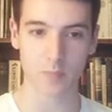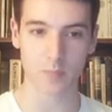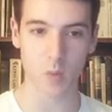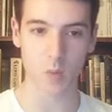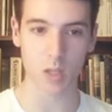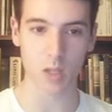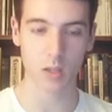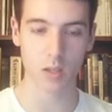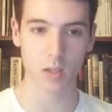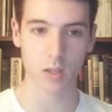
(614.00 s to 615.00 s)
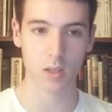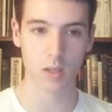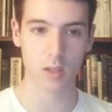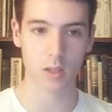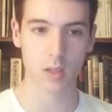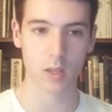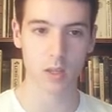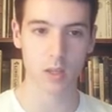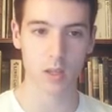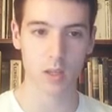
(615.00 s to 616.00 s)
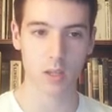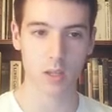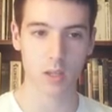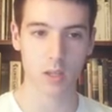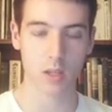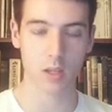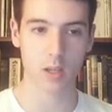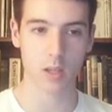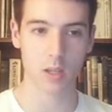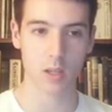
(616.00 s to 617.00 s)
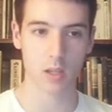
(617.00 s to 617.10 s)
(silence)